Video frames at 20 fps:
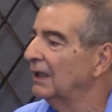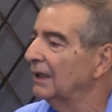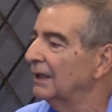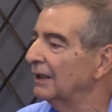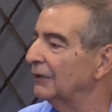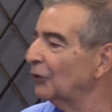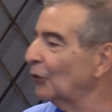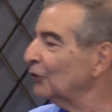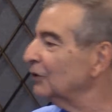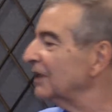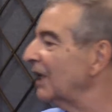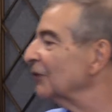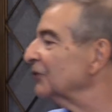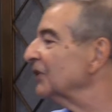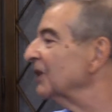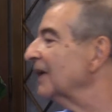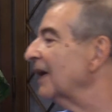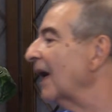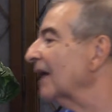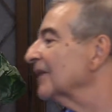You notice how
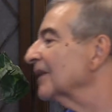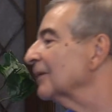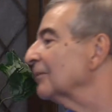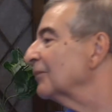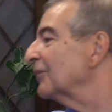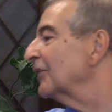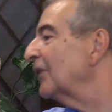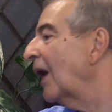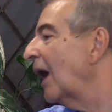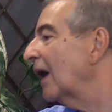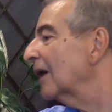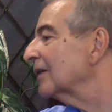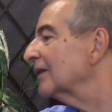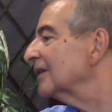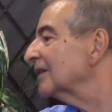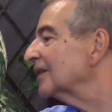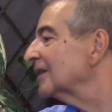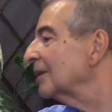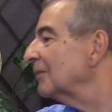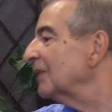she got the
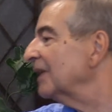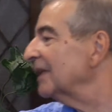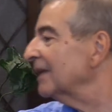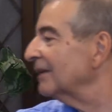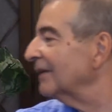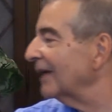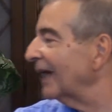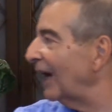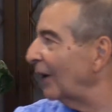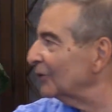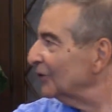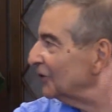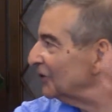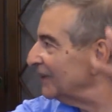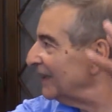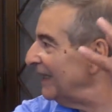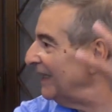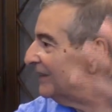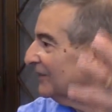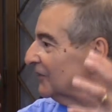darkness. I mean, the house
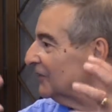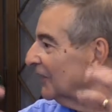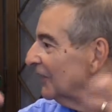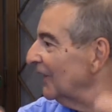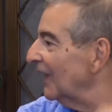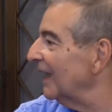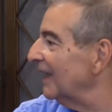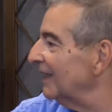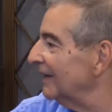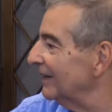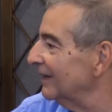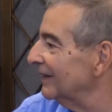just eats the light.